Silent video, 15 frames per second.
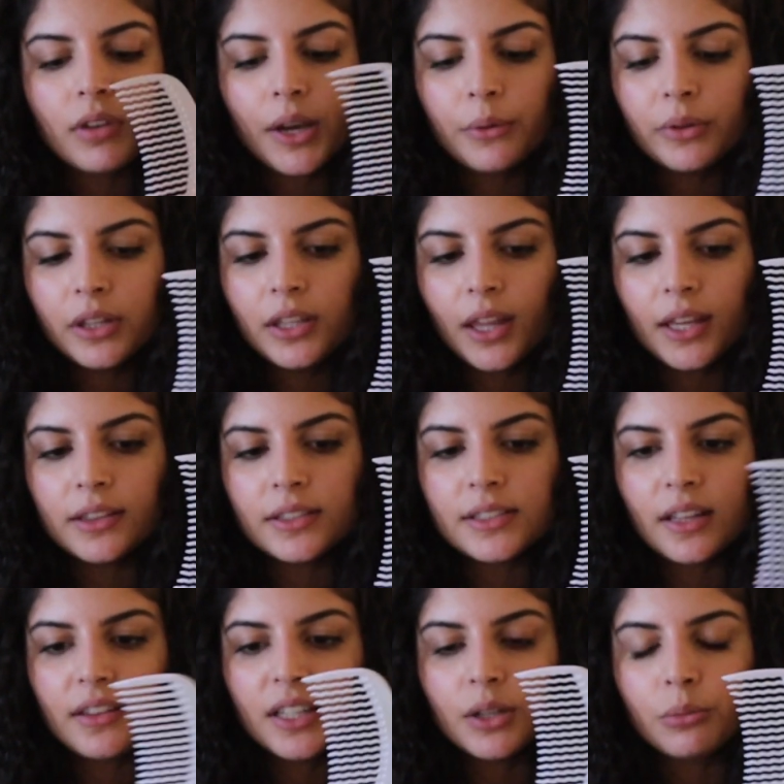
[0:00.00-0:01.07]
I really like
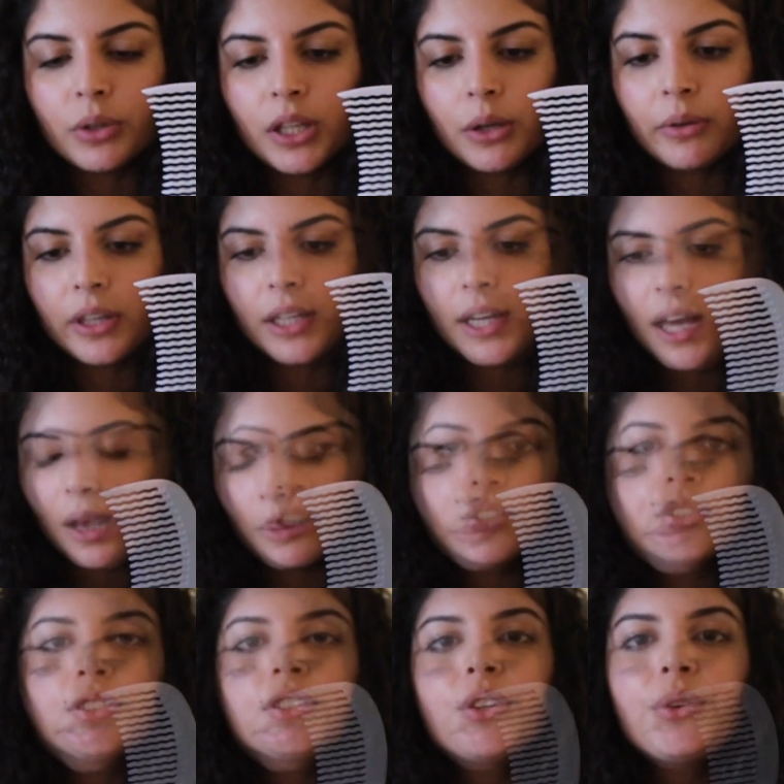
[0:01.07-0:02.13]
this. I think it really
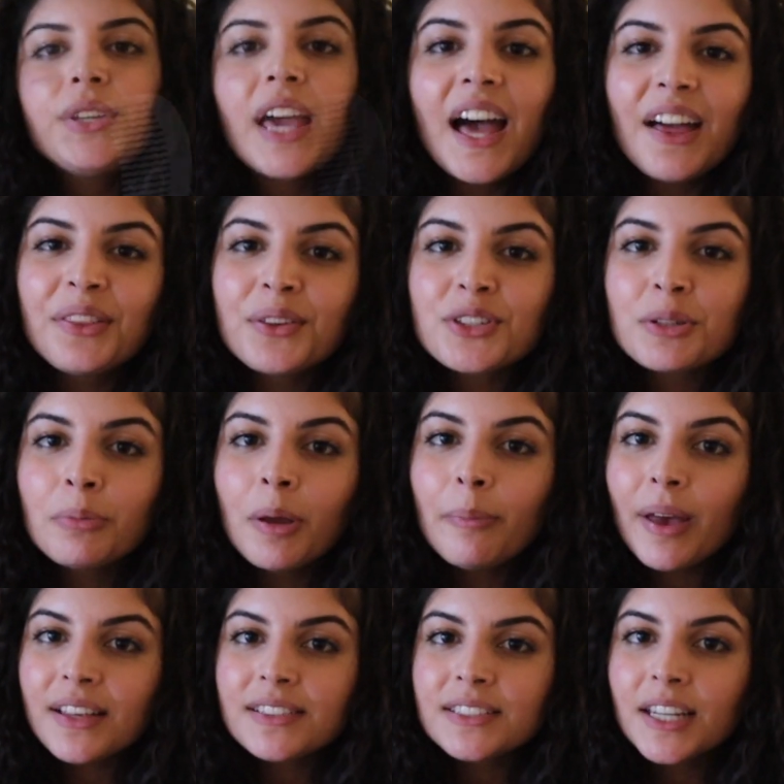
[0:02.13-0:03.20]
helps. So yeah, those are my
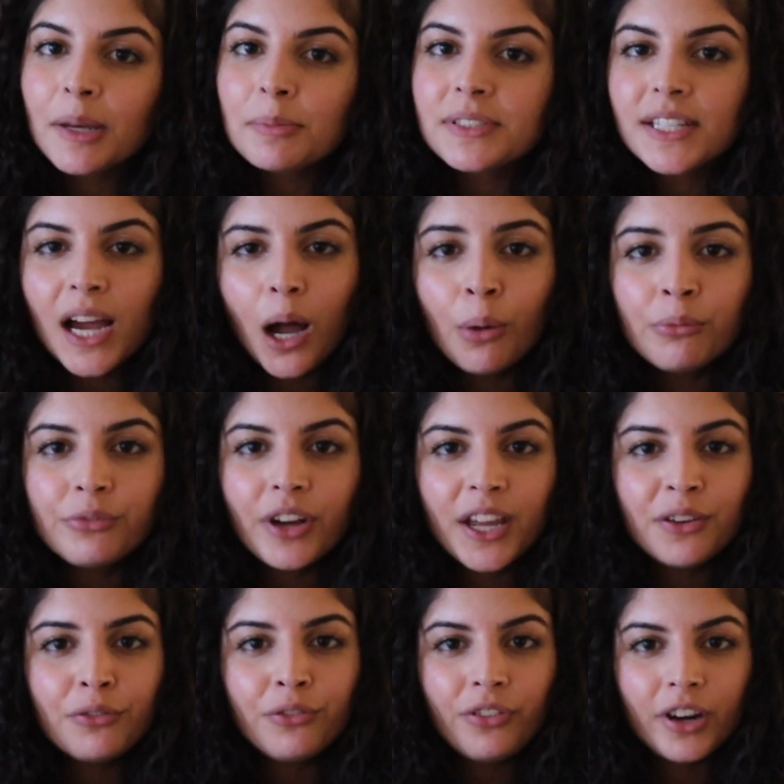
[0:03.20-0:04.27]
best tips to help
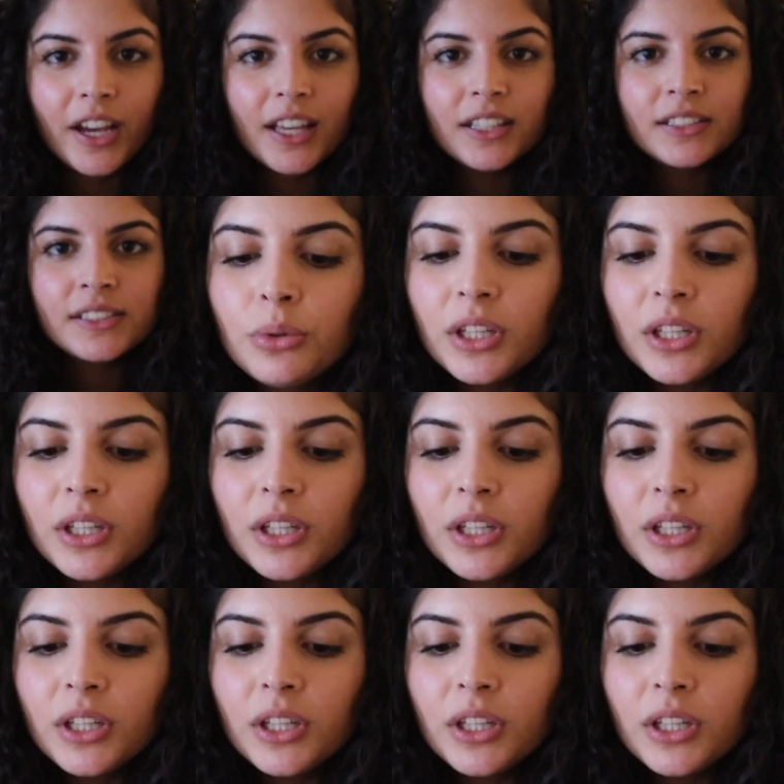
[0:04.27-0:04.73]
fight frizz.